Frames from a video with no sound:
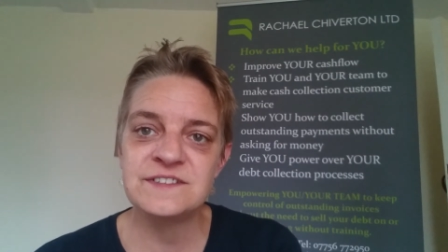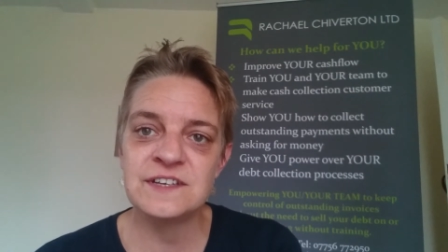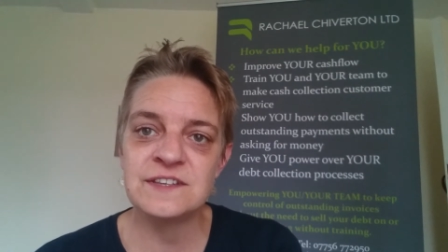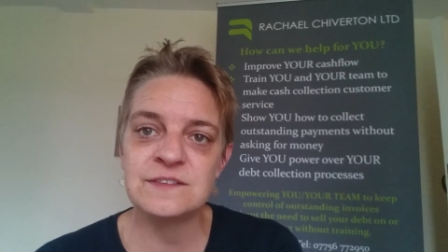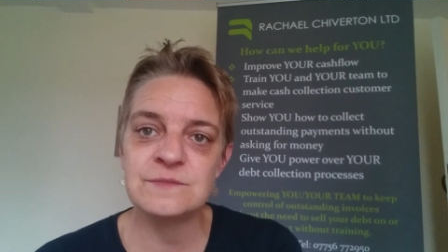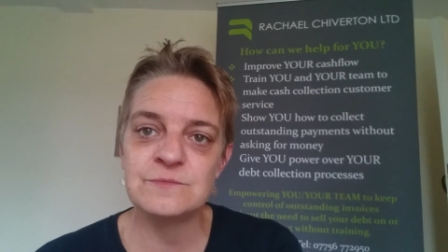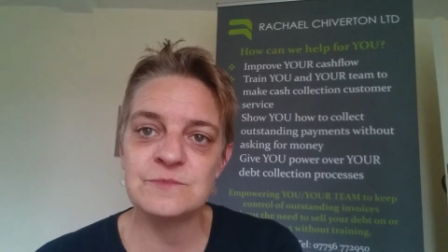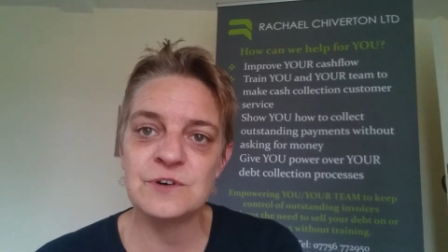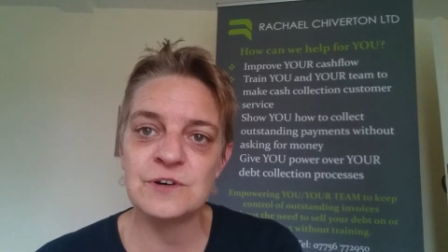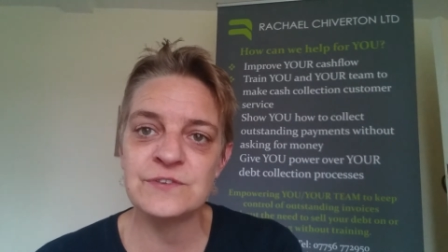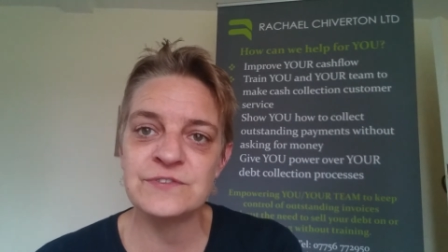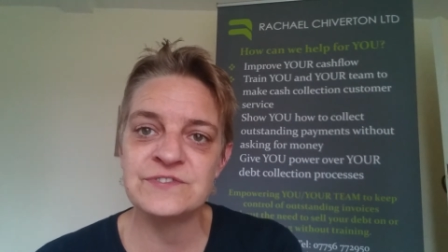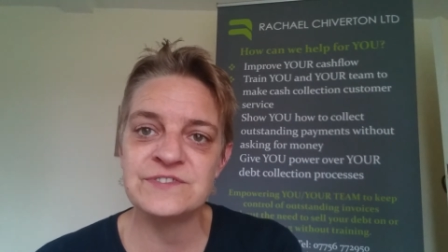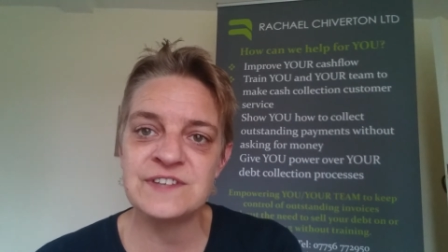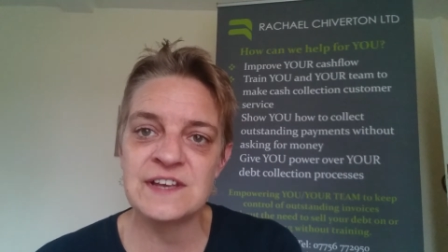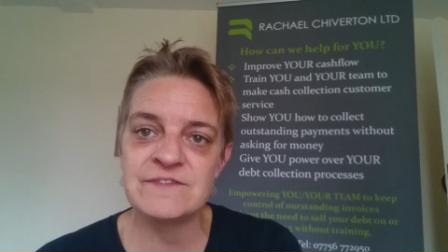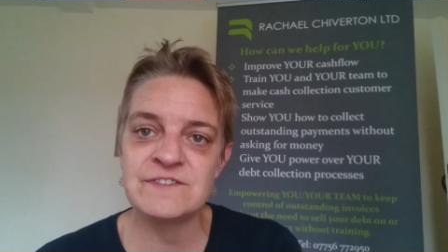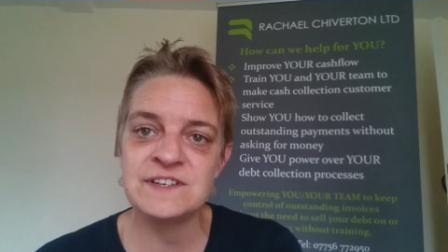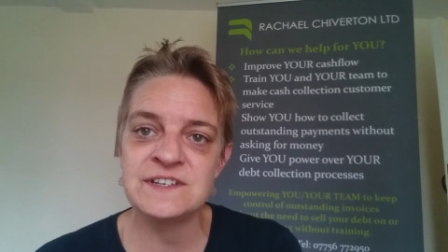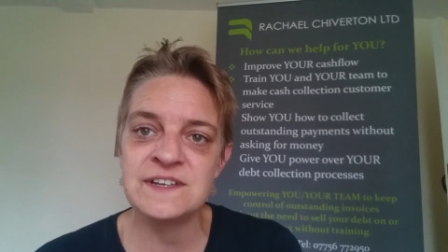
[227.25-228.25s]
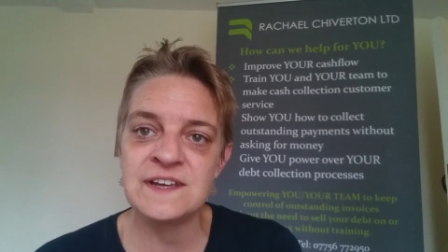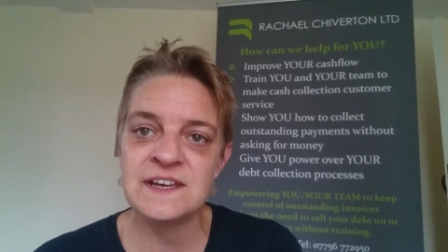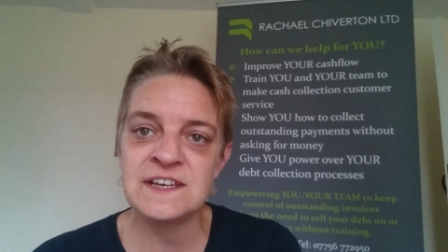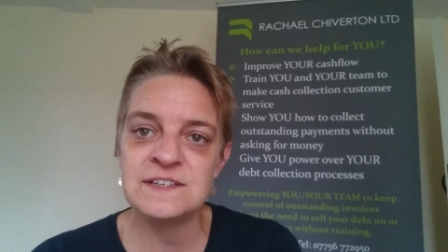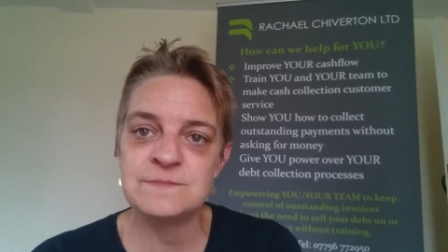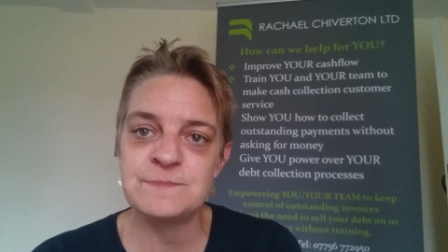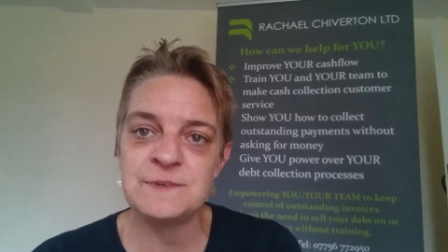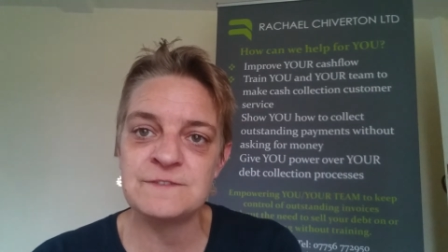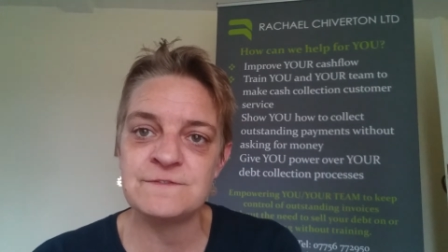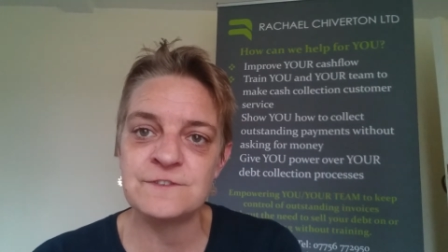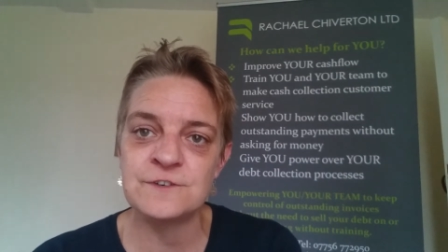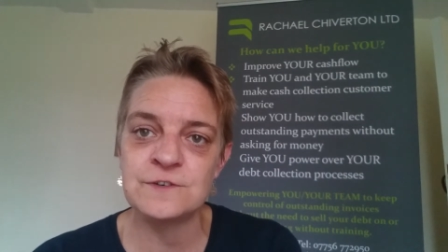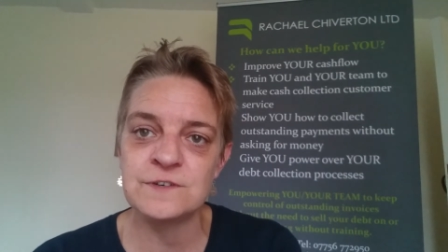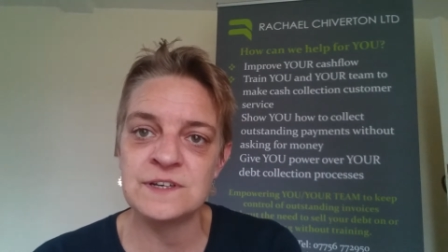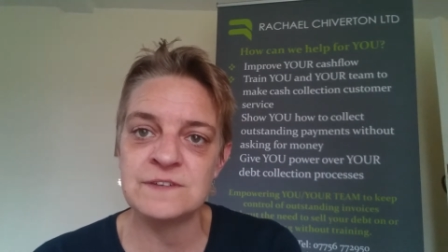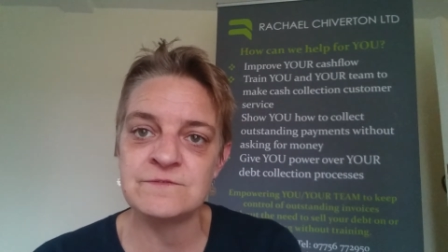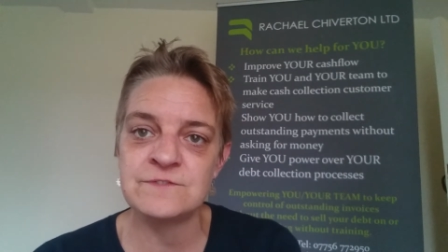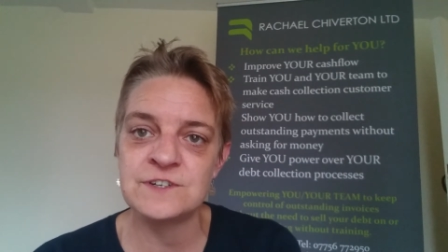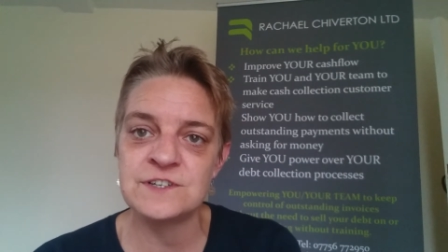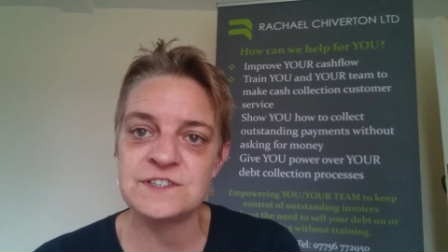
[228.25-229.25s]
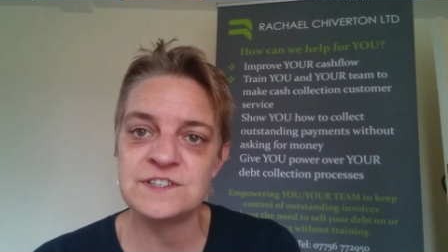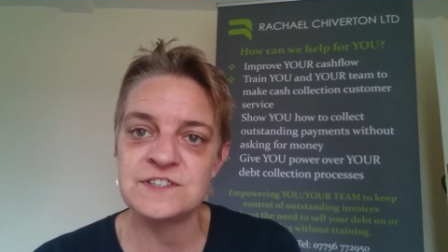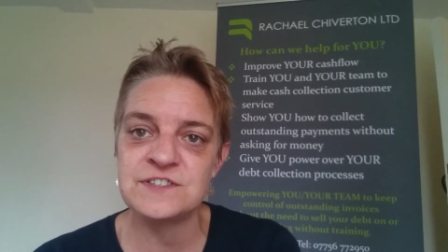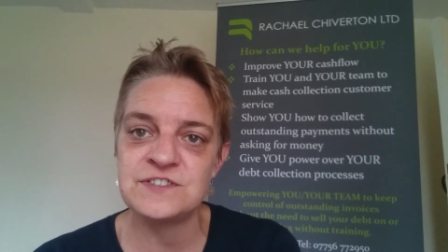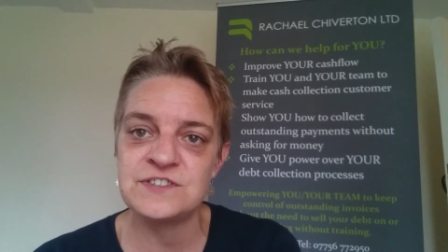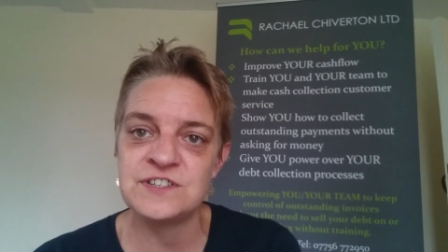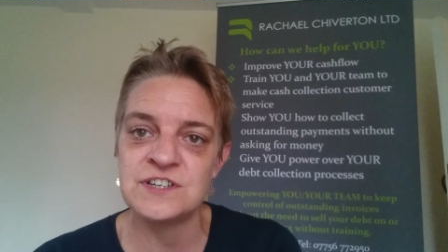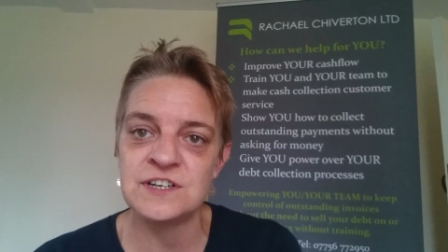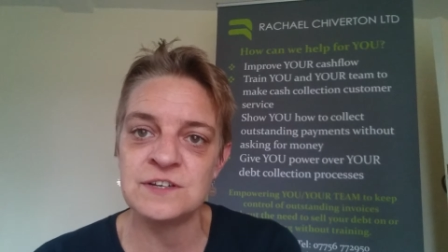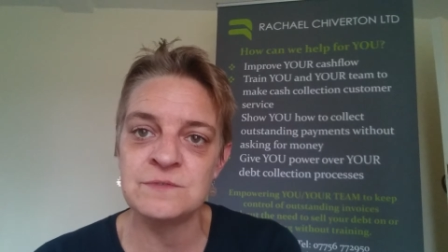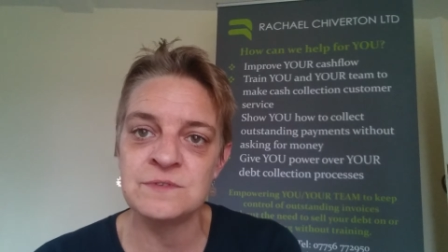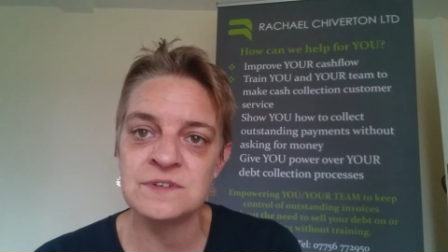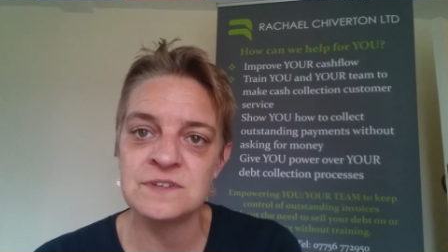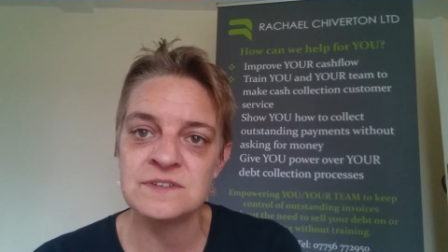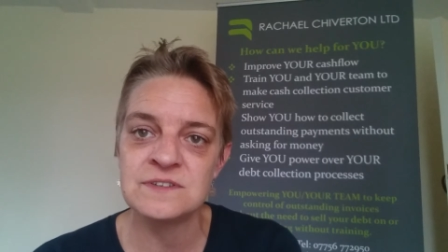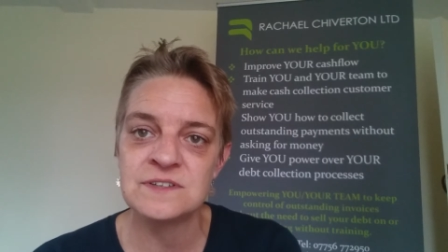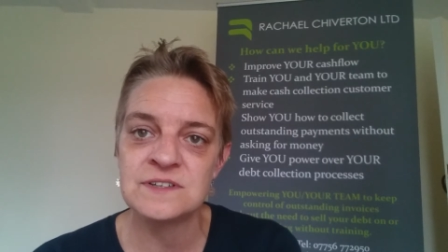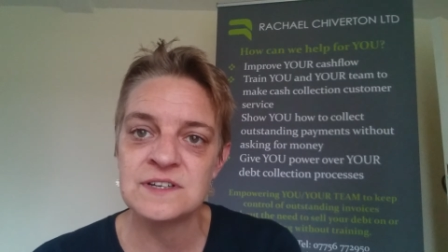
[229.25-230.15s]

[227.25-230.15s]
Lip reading: send them one 7 days before an invoice is due,